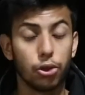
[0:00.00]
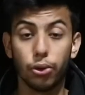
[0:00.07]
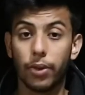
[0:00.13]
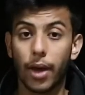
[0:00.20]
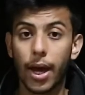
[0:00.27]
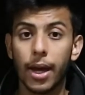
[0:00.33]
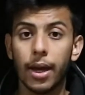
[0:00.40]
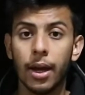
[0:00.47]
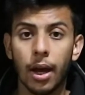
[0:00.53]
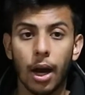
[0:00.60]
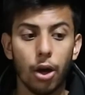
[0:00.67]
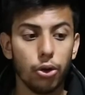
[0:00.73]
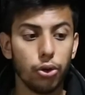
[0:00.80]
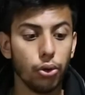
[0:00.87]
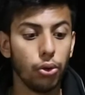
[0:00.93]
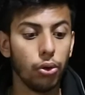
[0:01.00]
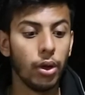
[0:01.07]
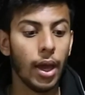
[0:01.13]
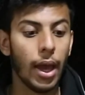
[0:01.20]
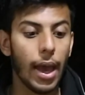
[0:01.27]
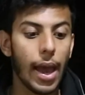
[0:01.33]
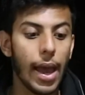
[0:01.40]
do that. I'll do
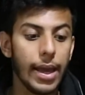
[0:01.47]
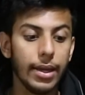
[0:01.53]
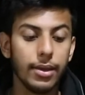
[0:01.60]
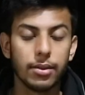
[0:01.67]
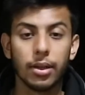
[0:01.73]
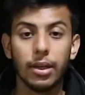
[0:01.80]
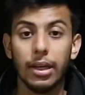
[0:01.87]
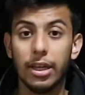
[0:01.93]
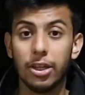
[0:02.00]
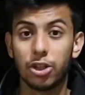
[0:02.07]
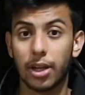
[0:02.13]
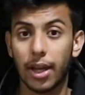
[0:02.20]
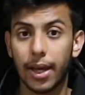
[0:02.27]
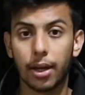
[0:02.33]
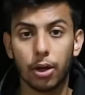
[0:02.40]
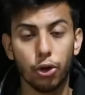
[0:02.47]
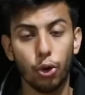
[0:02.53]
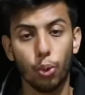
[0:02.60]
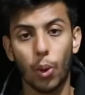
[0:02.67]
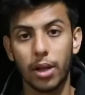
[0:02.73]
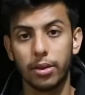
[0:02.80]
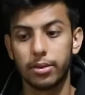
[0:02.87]
8 each leg. I'll
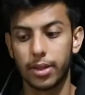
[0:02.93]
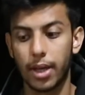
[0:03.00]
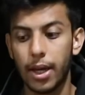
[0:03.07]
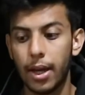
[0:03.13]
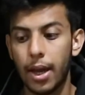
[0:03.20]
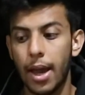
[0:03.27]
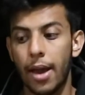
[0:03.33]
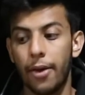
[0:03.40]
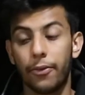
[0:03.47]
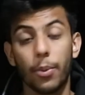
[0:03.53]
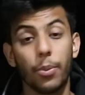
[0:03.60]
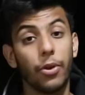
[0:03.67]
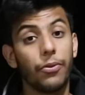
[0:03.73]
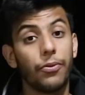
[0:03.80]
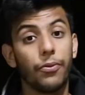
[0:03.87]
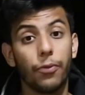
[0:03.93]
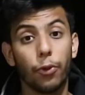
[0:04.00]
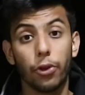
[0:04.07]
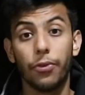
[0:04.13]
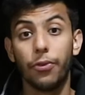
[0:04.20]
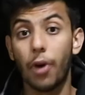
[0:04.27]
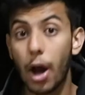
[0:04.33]
do 1 set.
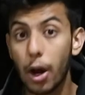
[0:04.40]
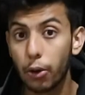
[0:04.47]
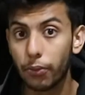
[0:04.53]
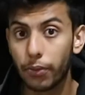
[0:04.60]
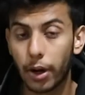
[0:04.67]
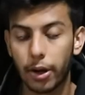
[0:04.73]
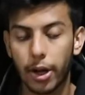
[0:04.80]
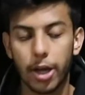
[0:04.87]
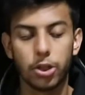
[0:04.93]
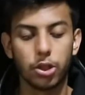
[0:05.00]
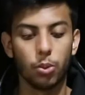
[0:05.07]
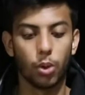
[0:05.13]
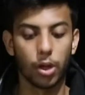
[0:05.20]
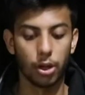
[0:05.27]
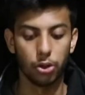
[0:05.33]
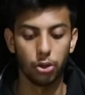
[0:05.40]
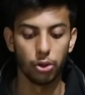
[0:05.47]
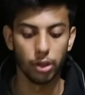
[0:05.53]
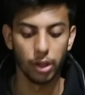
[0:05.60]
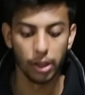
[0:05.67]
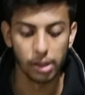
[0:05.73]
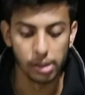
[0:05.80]
For the final variation, what I'll do
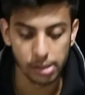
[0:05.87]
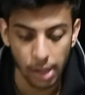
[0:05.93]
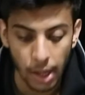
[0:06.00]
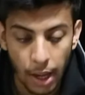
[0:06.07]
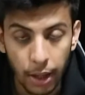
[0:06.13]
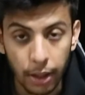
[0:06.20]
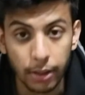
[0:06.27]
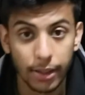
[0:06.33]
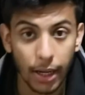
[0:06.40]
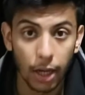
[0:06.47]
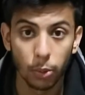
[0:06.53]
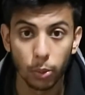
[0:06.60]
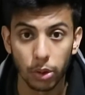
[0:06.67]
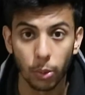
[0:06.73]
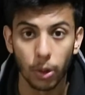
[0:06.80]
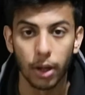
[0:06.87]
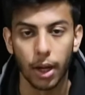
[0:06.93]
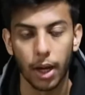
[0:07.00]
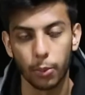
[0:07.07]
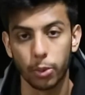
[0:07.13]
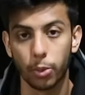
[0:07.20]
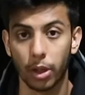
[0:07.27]
is down with 1,
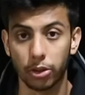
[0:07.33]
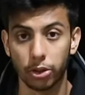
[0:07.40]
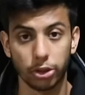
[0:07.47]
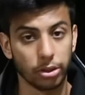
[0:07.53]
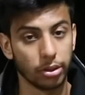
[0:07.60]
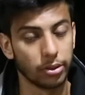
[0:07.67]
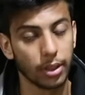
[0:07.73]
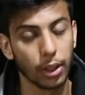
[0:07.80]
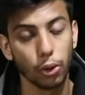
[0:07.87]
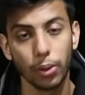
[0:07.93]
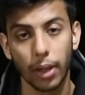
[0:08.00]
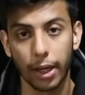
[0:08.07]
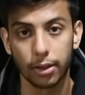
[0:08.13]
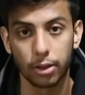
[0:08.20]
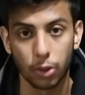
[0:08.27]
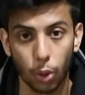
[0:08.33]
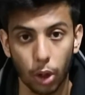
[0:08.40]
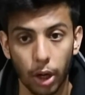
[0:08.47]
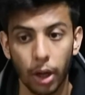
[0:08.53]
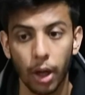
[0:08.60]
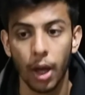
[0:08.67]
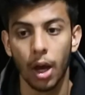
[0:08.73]
up with 1. So just a single leg
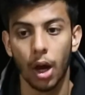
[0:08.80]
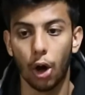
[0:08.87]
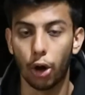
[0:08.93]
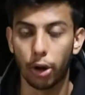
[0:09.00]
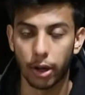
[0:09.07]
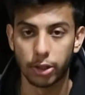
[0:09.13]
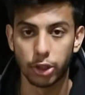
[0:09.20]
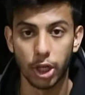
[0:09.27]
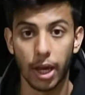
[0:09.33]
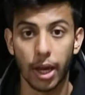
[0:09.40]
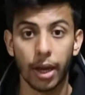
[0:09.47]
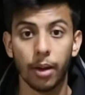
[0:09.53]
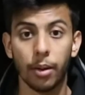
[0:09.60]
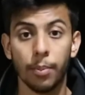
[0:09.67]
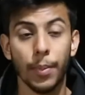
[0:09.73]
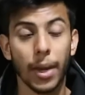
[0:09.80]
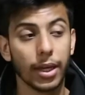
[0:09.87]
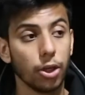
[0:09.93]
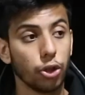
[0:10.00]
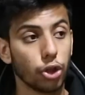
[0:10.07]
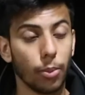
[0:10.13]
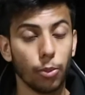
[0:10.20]
squat on a chair,
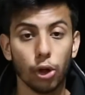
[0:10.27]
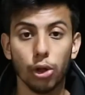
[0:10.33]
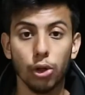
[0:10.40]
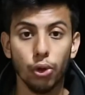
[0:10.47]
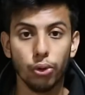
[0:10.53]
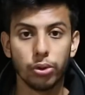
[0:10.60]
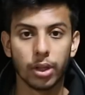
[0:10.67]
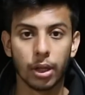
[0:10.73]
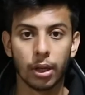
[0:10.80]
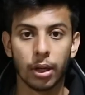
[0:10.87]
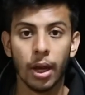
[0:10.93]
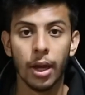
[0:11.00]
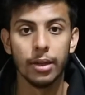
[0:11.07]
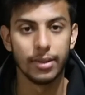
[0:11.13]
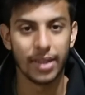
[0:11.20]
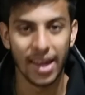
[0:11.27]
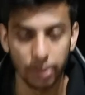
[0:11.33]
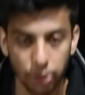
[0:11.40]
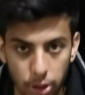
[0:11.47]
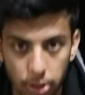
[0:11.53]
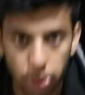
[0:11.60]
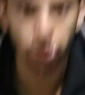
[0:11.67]
making sure I'm not losing tension.